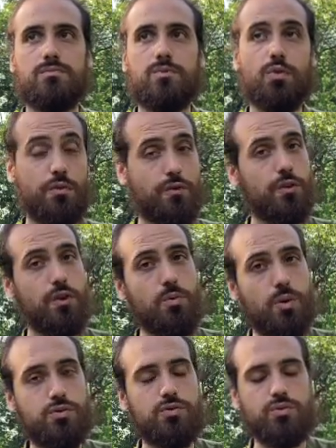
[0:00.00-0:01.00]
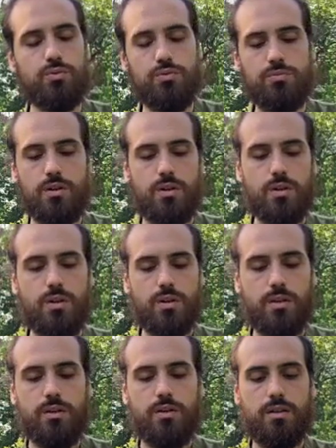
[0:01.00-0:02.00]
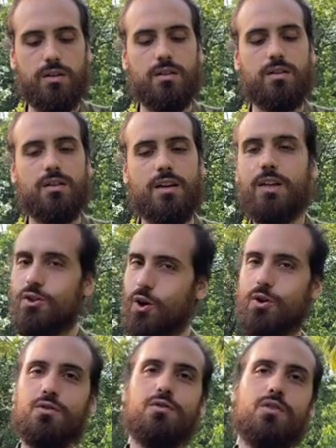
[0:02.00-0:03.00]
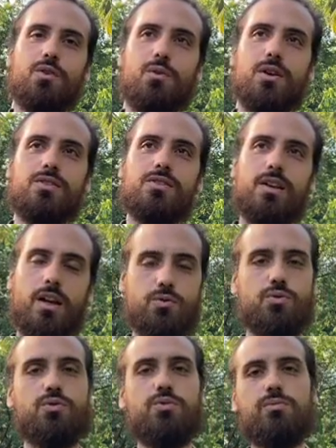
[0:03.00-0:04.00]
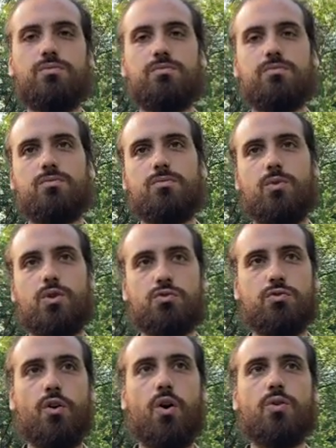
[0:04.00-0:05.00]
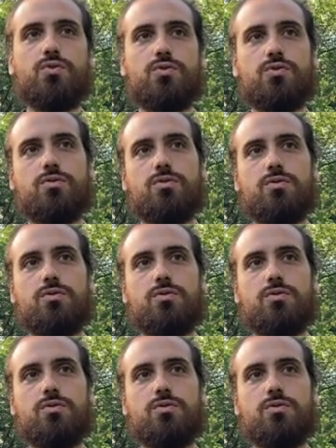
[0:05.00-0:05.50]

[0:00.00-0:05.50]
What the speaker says: to feel what's true, and not to feel what's untrue, what's false,